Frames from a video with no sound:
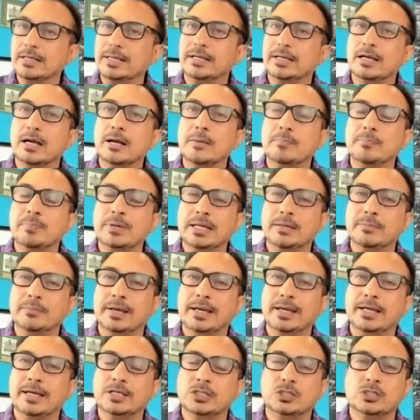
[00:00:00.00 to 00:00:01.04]
company
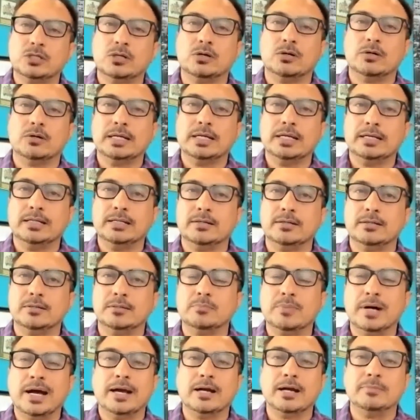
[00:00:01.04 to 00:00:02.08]
based on either
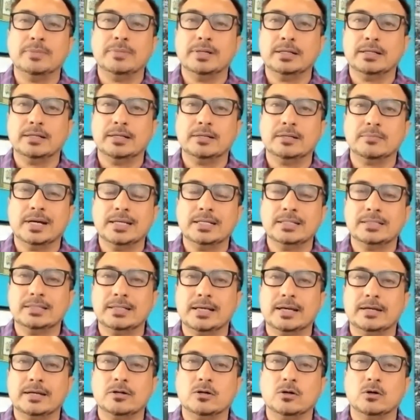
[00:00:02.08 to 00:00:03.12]
empire building
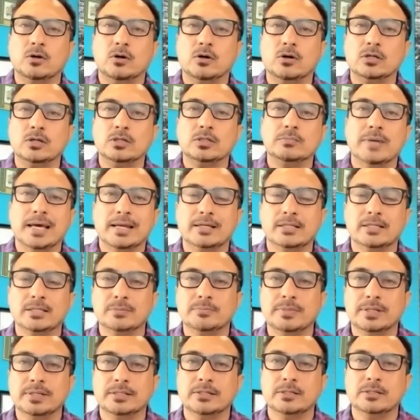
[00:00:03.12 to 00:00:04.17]
mindset or the balance
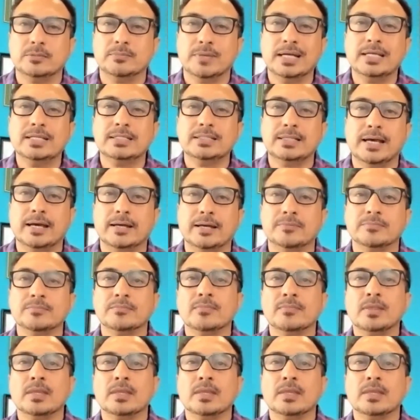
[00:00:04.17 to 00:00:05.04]
builder mindset,